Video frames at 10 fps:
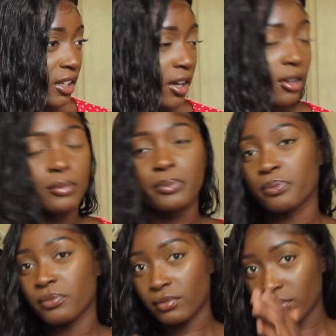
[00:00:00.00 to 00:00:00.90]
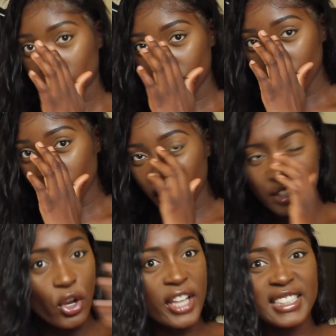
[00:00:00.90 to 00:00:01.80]
Oh.
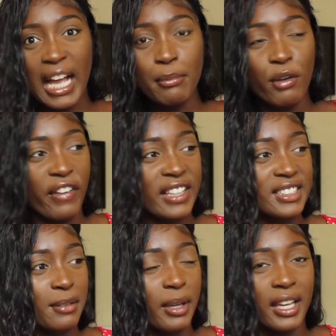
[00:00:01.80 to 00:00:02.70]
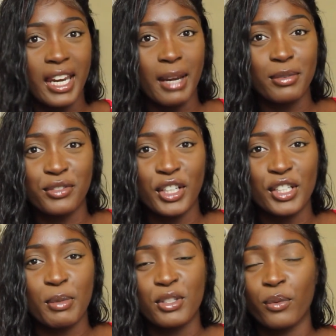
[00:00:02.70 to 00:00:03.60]
He's got his camera facing me and I'm just thinking
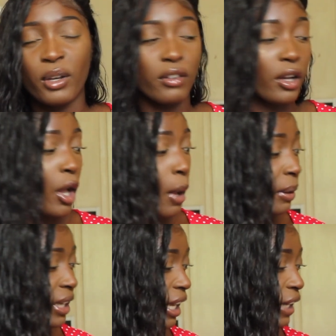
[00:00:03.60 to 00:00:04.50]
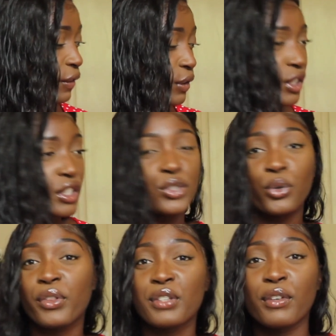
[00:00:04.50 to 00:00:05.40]
to myself, whatever. But yeah, if you did
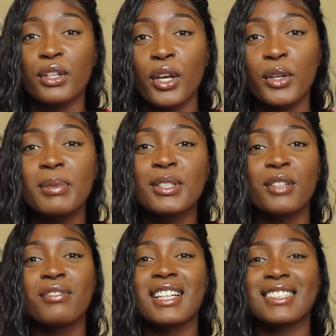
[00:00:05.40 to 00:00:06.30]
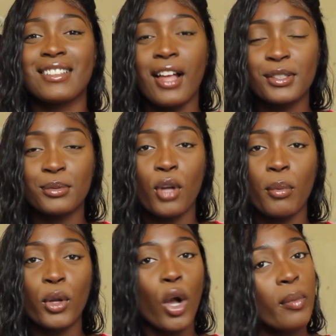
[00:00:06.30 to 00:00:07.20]
enjoy this video, please don't forget to like, subscribe
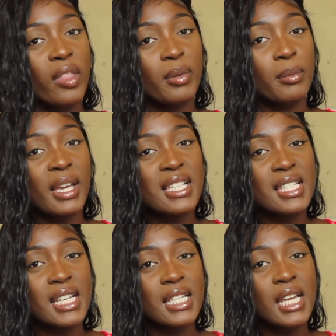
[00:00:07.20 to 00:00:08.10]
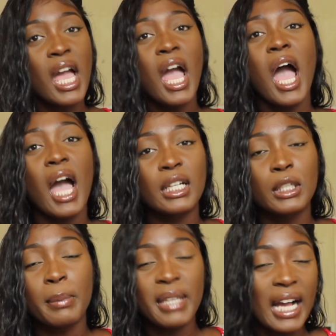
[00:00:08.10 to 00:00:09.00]
and comment. That'd be amazing.
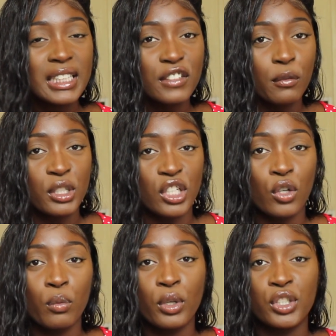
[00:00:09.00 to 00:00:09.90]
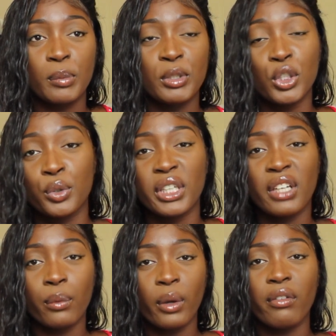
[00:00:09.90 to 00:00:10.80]
And be active on my channel, because I'll be doing a
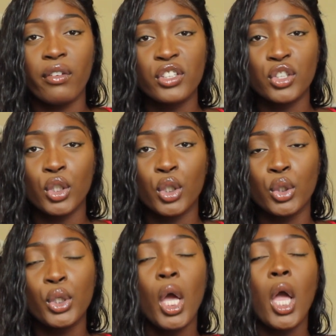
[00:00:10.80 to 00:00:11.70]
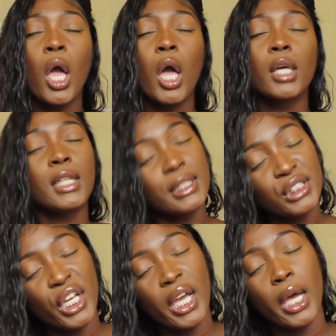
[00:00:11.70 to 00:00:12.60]
giveaway very soon. And
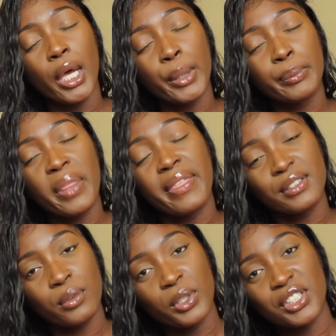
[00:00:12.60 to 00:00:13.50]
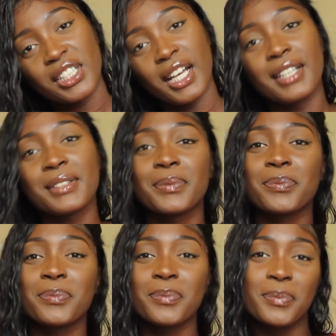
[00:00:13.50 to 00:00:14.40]
yeah, thanks for watching, guys.
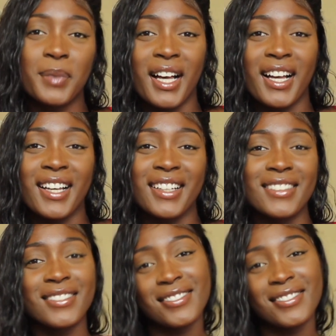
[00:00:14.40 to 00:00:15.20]
Bye.